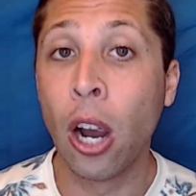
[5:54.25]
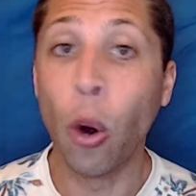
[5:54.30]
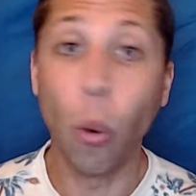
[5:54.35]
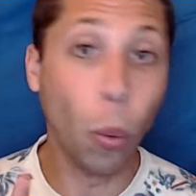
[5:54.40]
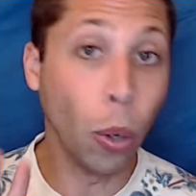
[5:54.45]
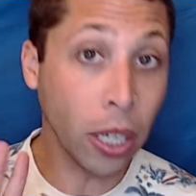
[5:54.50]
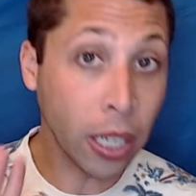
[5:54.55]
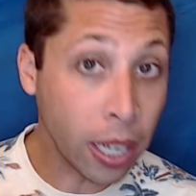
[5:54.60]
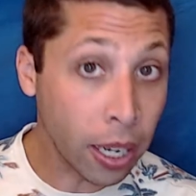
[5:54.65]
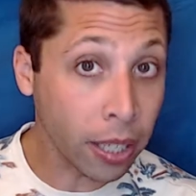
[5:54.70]

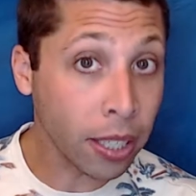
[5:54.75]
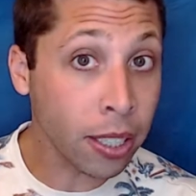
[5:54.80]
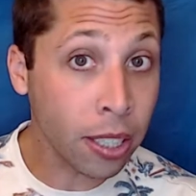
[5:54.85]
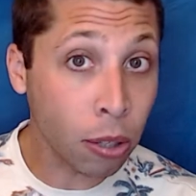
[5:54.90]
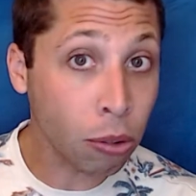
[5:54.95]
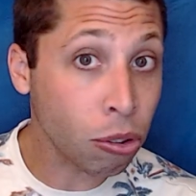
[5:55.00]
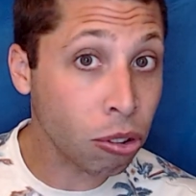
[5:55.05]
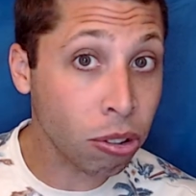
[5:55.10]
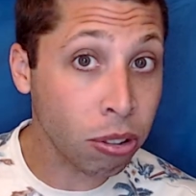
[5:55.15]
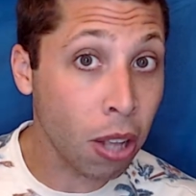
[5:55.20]
We're gonna
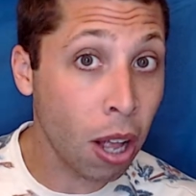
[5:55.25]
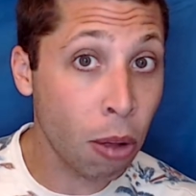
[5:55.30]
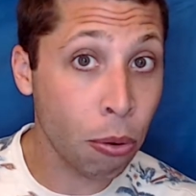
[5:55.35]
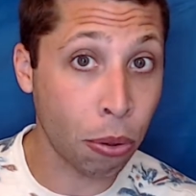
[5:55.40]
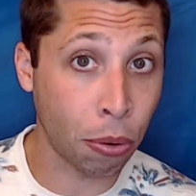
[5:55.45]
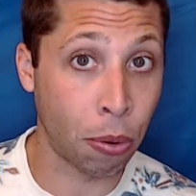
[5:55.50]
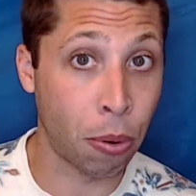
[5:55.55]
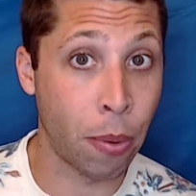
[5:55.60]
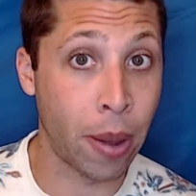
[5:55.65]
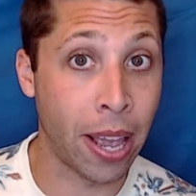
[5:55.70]
go slow
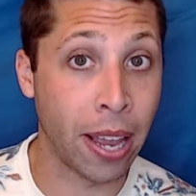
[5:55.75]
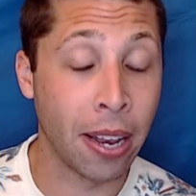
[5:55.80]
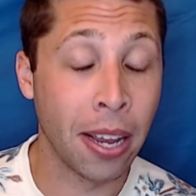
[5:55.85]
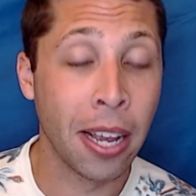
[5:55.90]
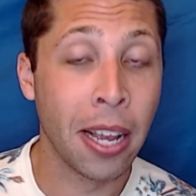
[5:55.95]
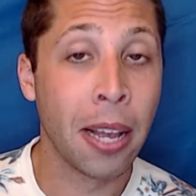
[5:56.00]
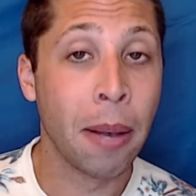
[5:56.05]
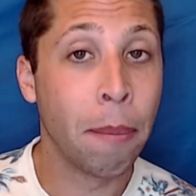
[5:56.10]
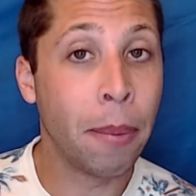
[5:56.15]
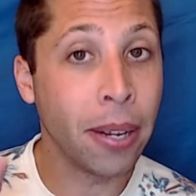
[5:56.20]
through it,
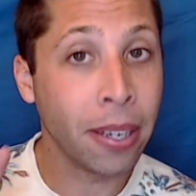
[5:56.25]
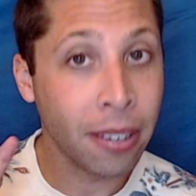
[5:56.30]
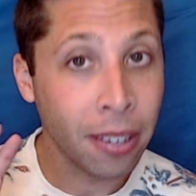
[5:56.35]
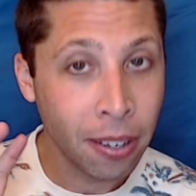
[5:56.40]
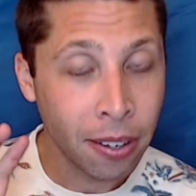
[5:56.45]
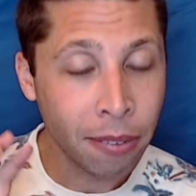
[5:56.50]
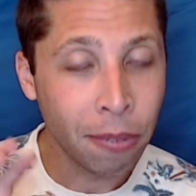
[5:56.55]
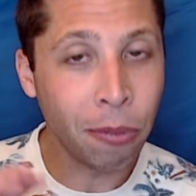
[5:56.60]
but